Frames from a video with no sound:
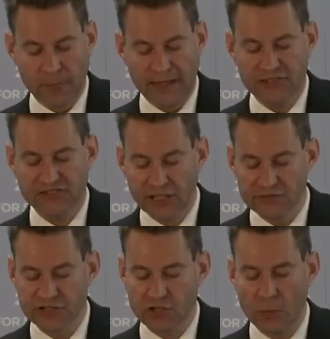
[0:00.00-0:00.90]
It
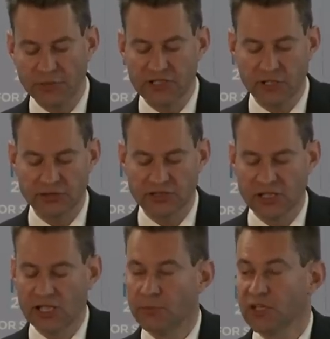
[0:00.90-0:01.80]
serves the common good
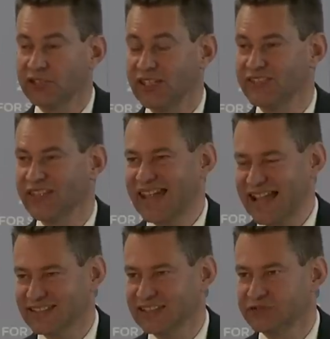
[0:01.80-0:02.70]
because it is the
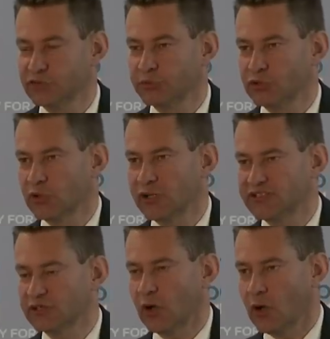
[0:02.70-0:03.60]
catalyst for
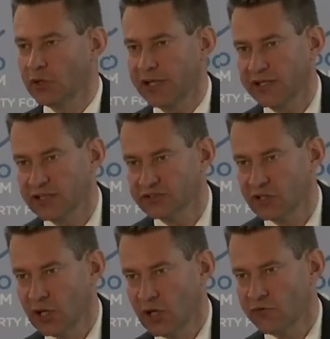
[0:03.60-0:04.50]
progress in all areas
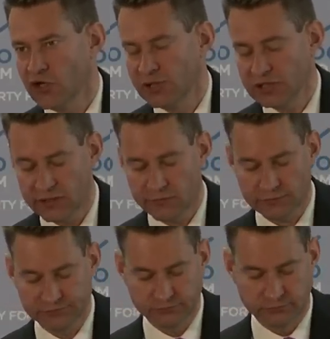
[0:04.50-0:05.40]
of human life.
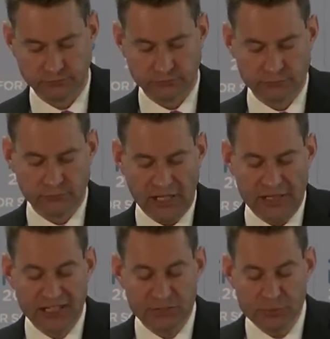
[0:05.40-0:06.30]

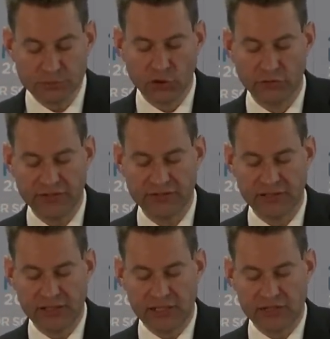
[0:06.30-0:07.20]
It has been proven
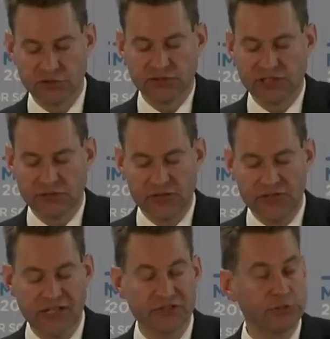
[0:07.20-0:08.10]
to deliver the
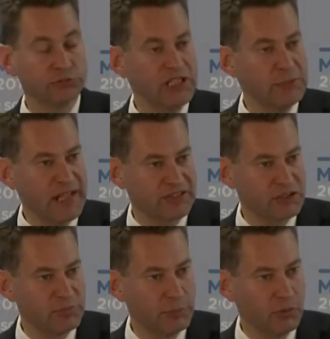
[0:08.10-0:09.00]
things that really matter
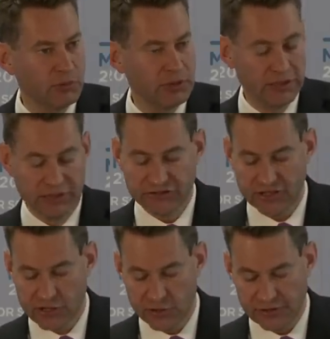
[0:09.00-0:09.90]
to people:
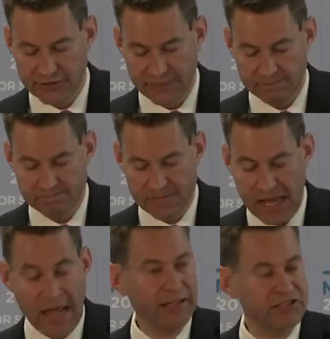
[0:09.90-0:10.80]
security, a
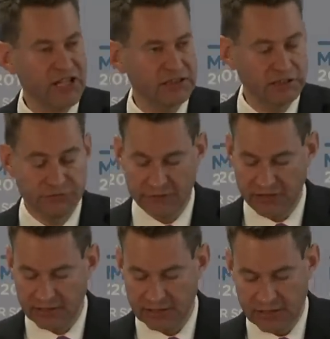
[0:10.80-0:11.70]
higher standard of
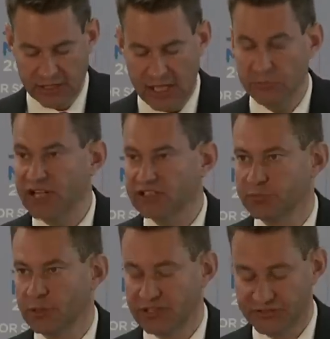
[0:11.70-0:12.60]
living, and better
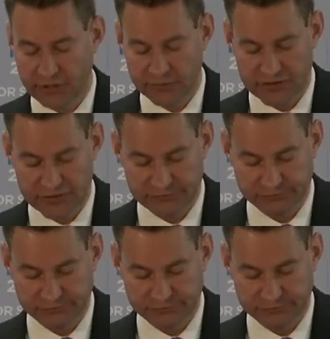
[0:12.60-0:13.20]
public services.